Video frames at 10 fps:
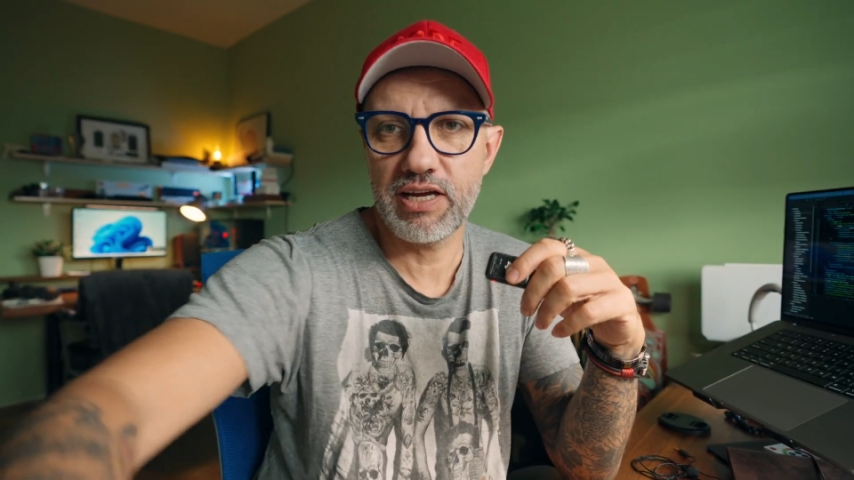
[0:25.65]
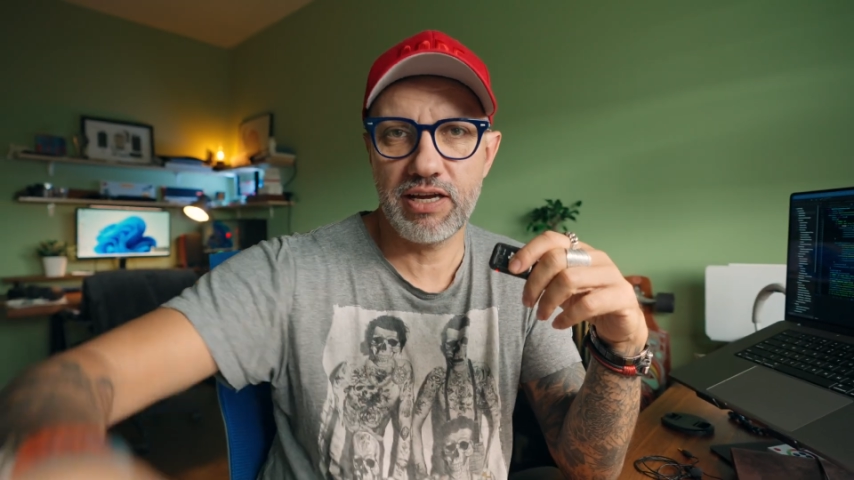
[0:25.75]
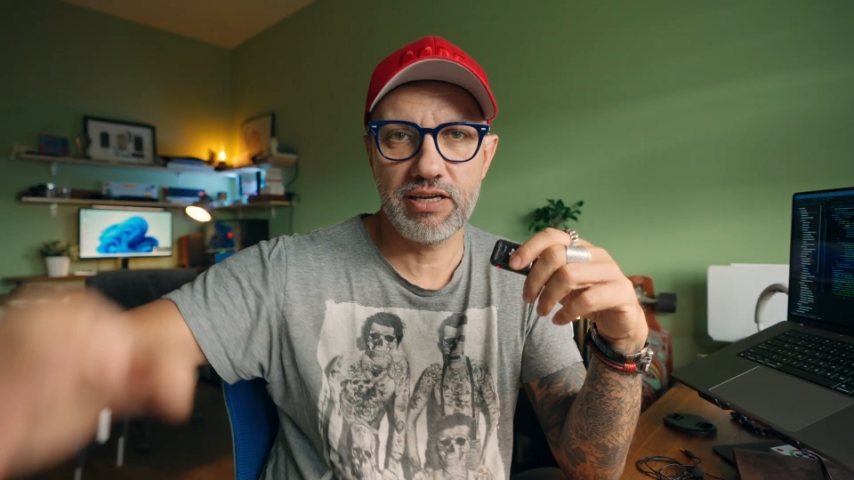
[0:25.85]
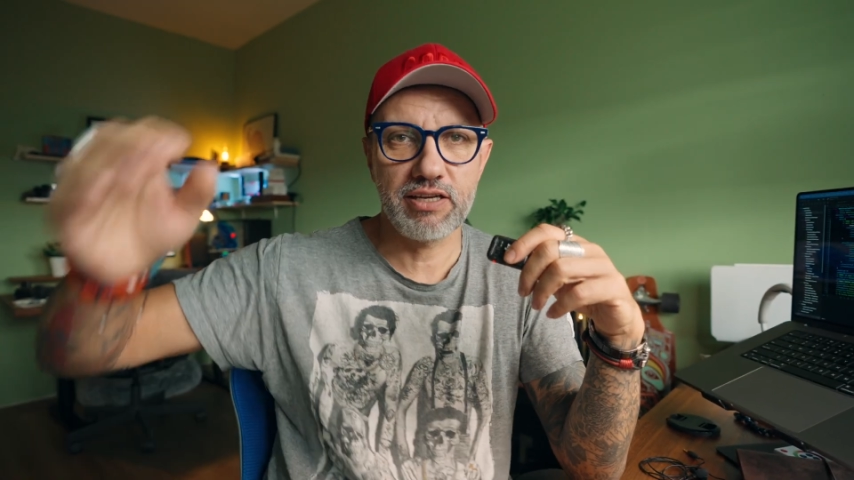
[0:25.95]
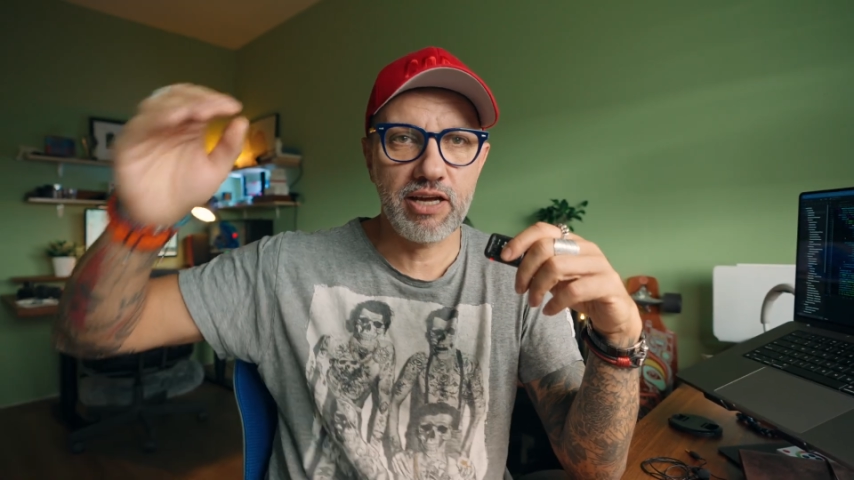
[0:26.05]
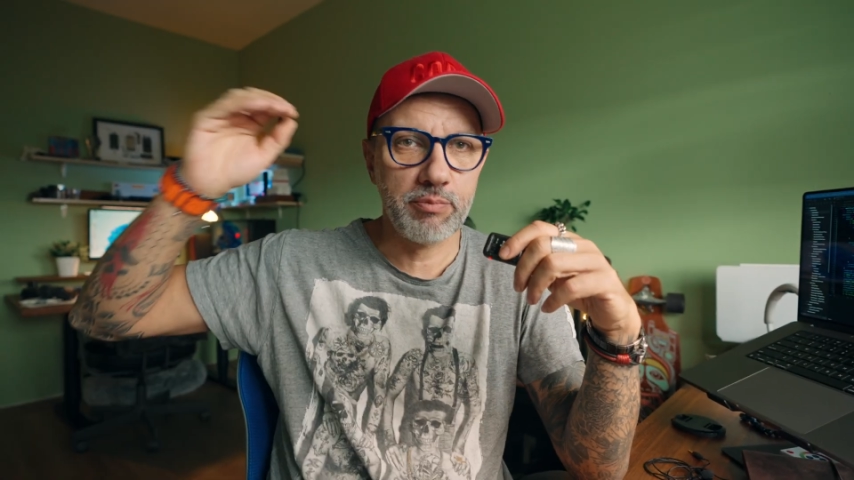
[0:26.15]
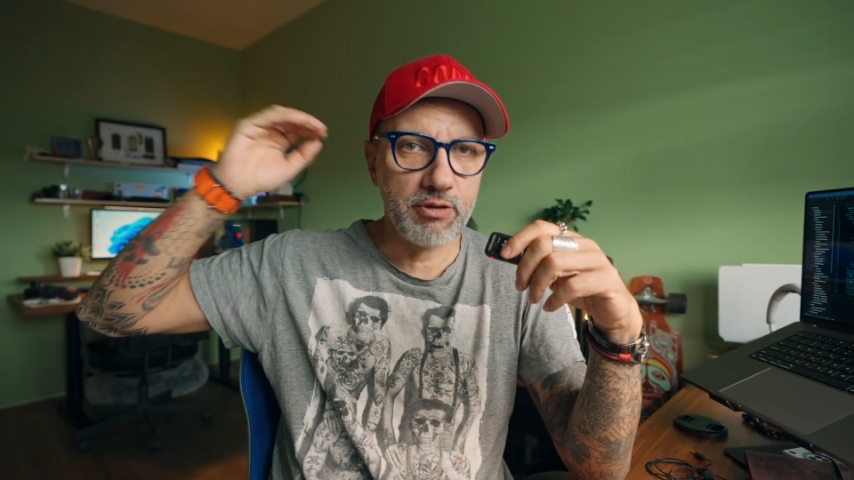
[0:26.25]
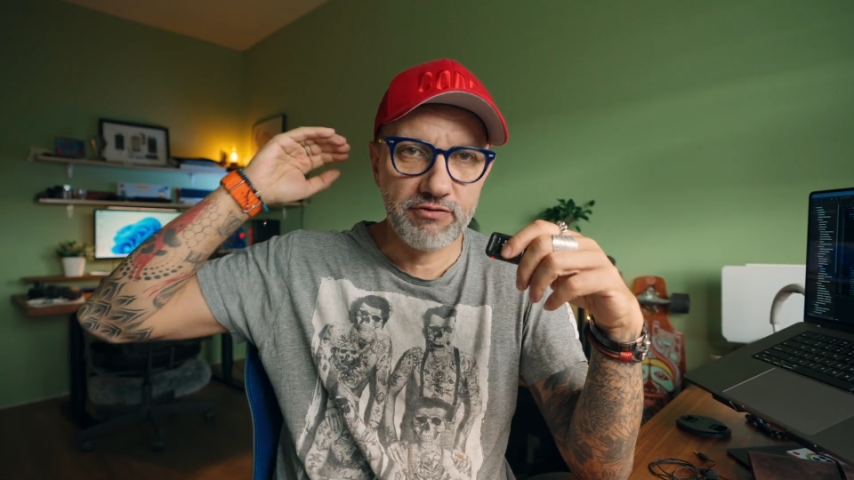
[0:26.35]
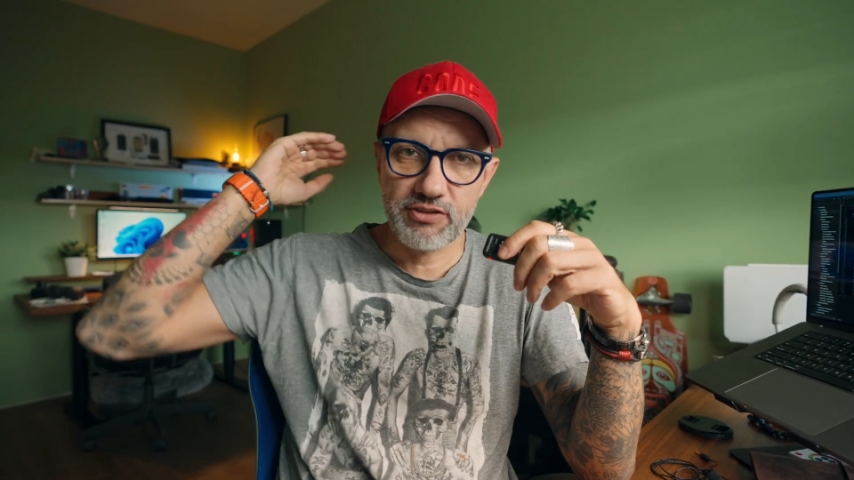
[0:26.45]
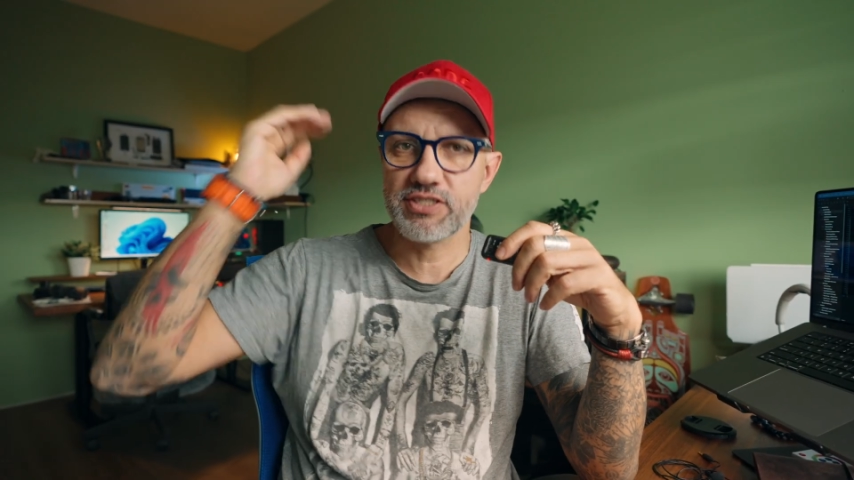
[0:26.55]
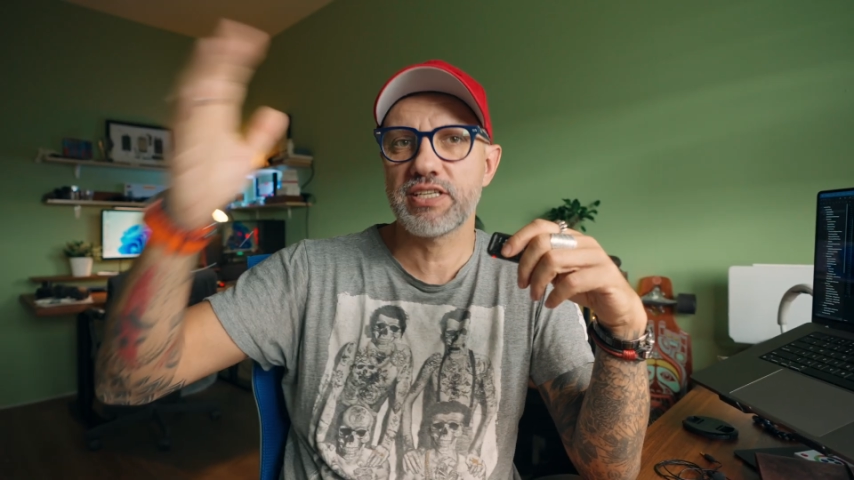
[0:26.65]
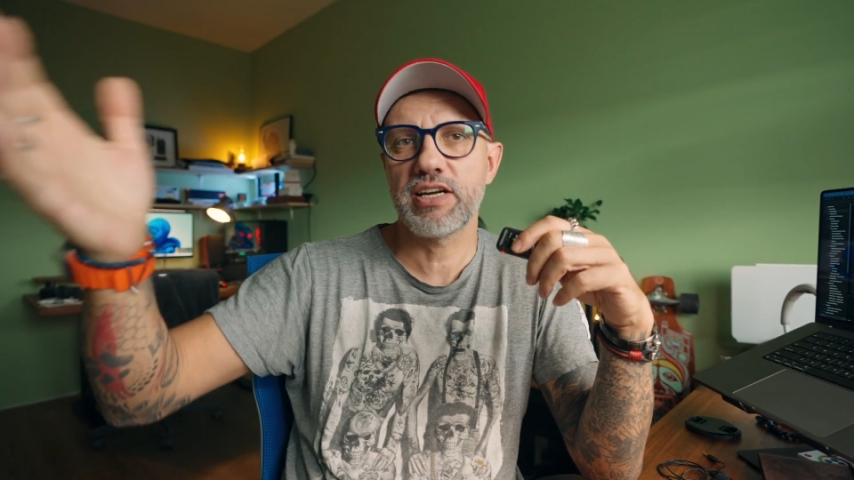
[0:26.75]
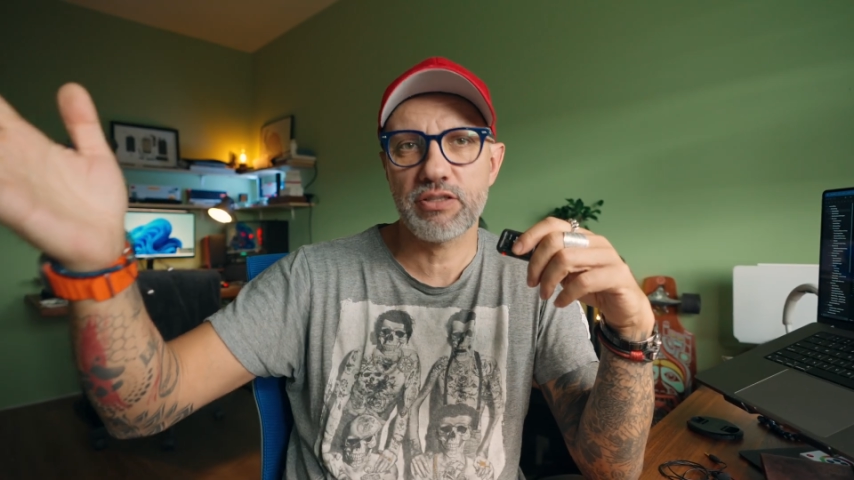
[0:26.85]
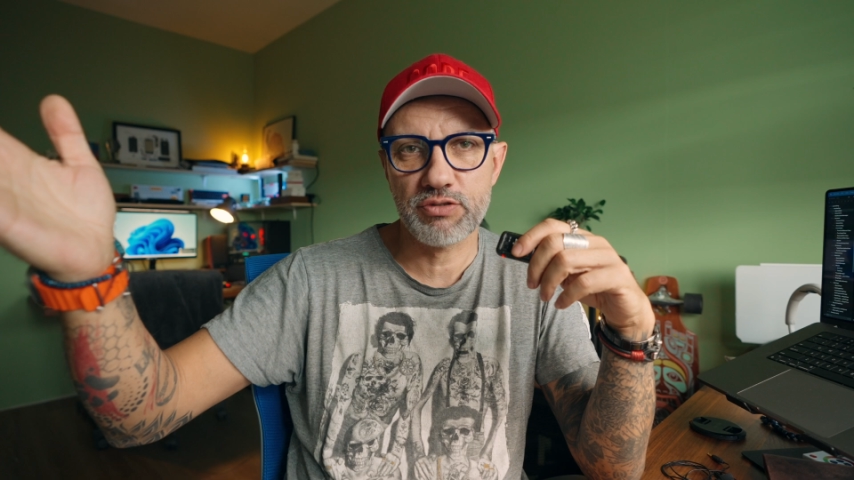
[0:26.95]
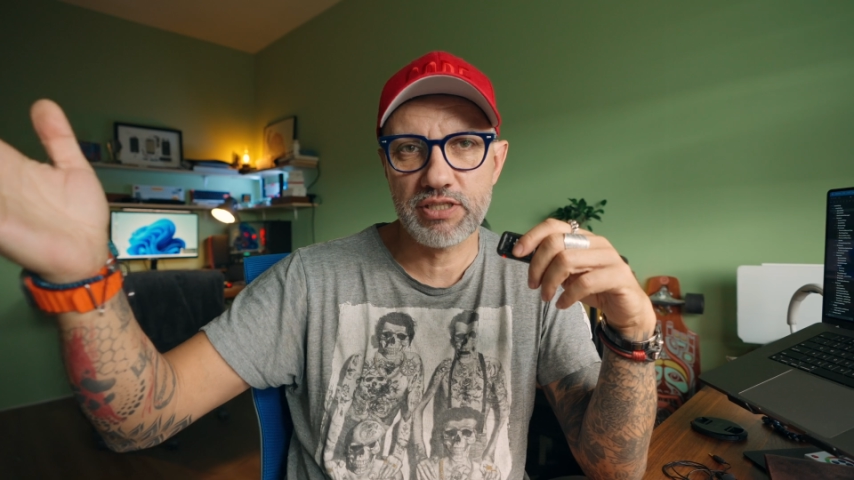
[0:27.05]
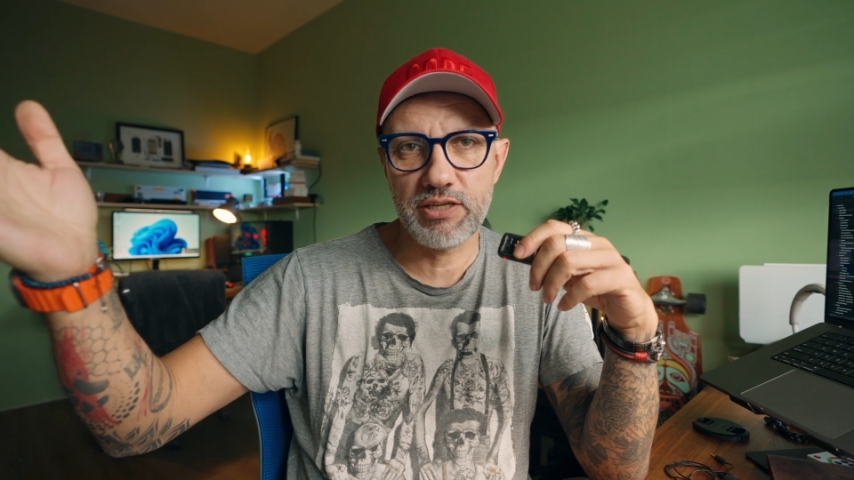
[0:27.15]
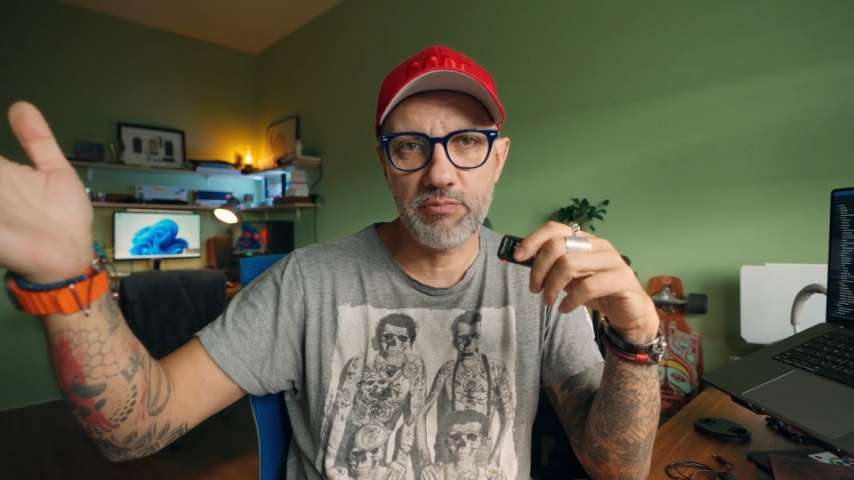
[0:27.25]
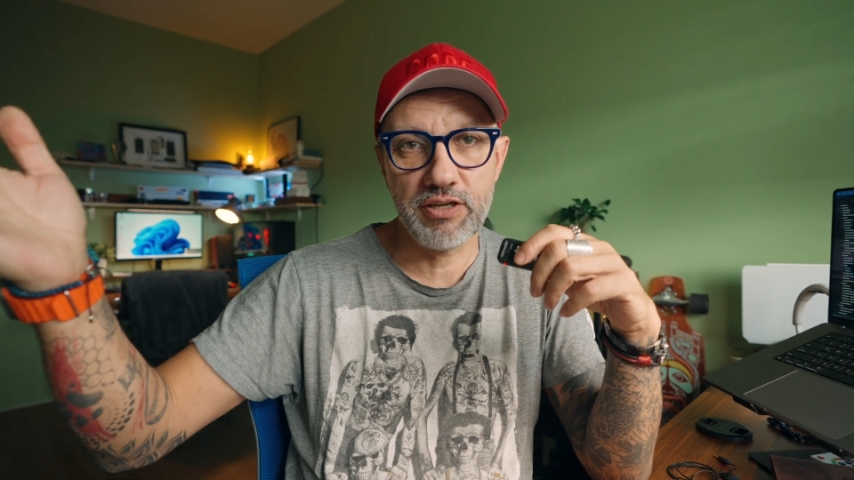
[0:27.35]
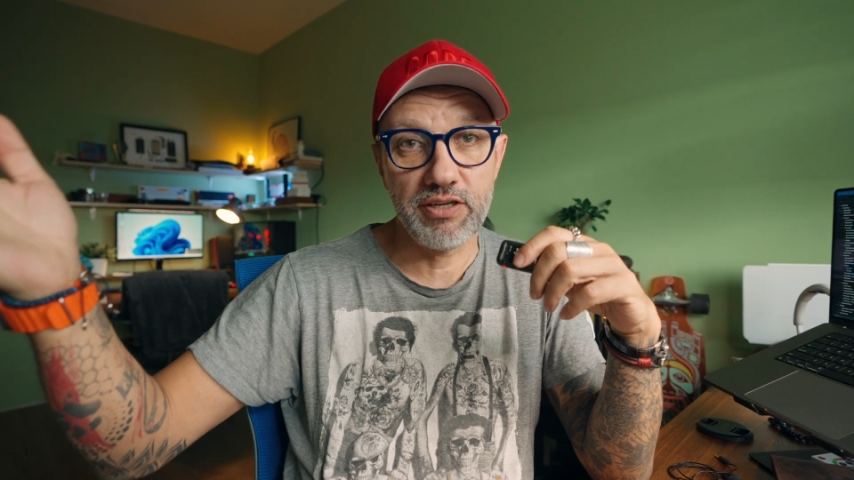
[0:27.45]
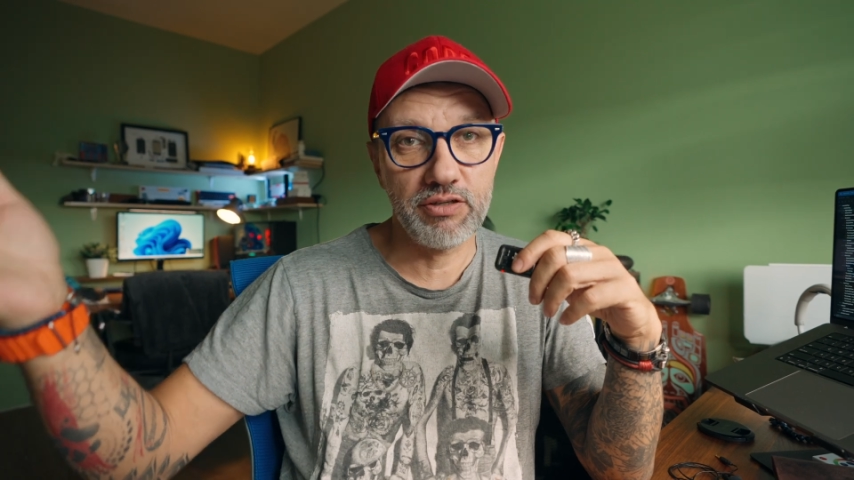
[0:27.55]
and Apple will start to send
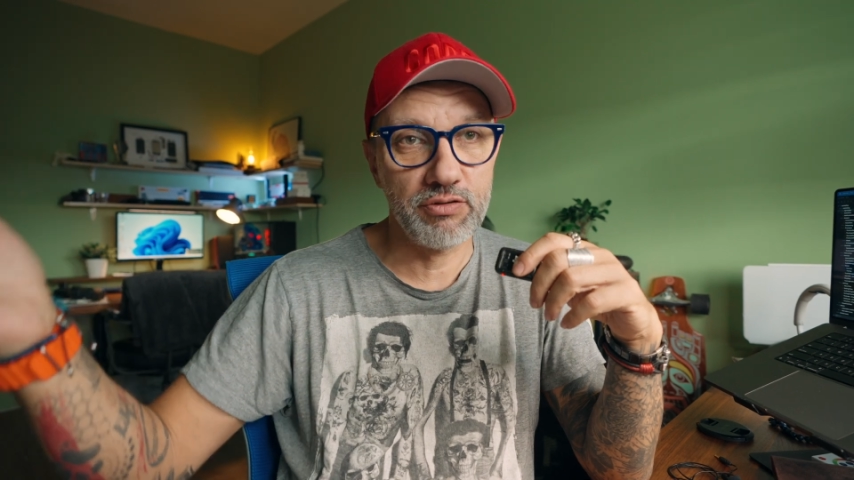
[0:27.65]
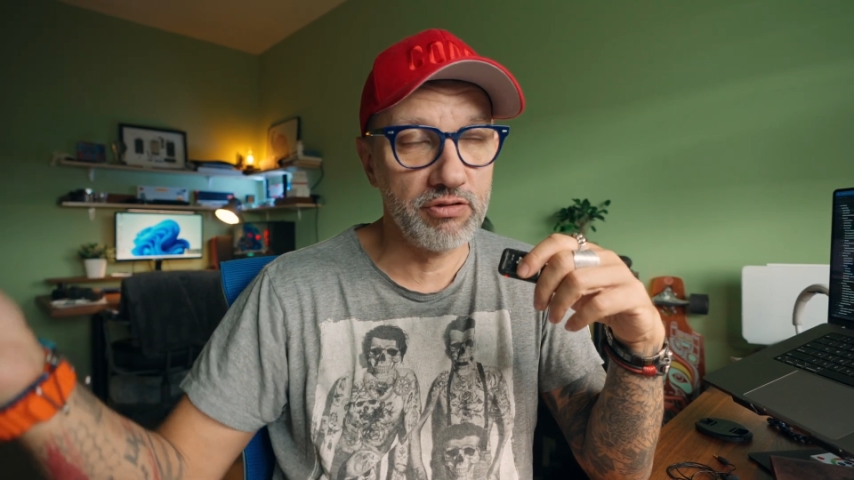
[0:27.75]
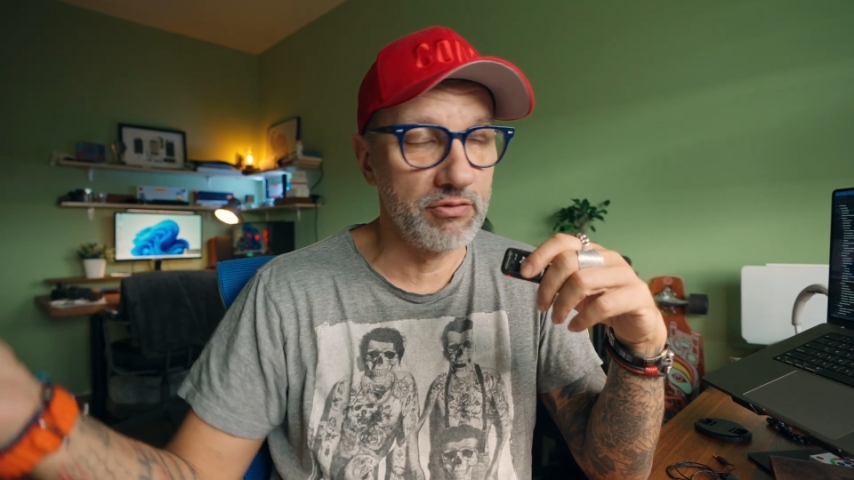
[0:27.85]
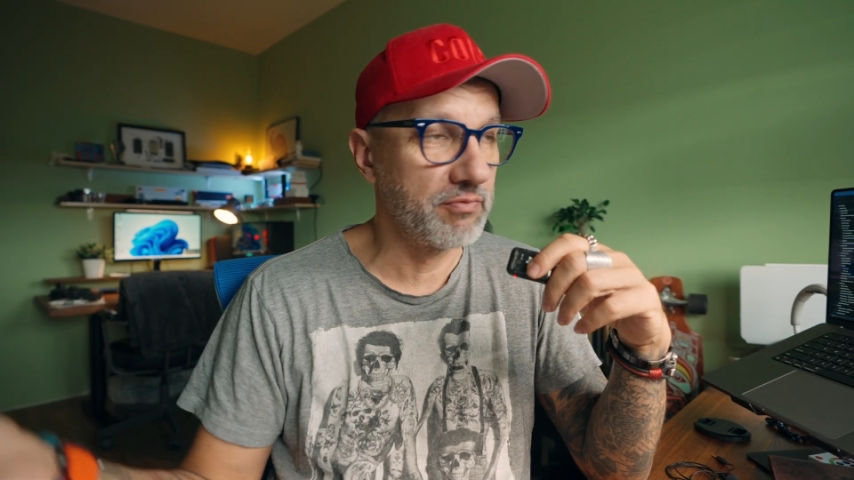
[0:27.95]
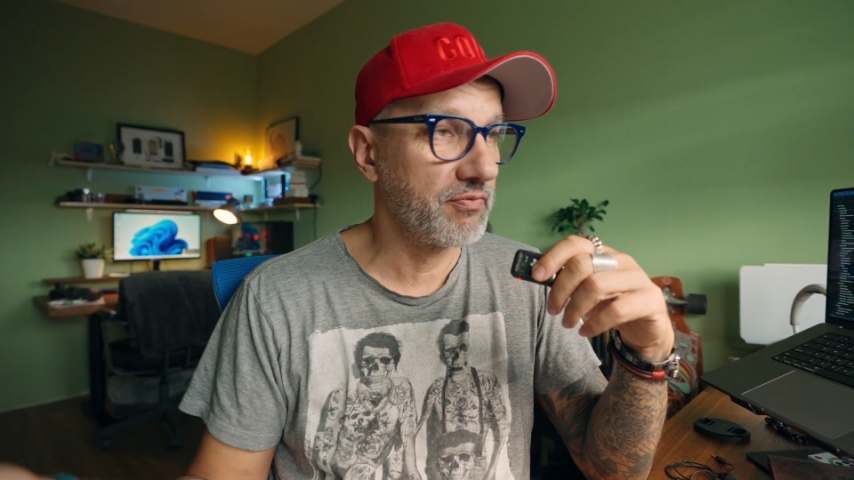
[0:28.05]
money to you.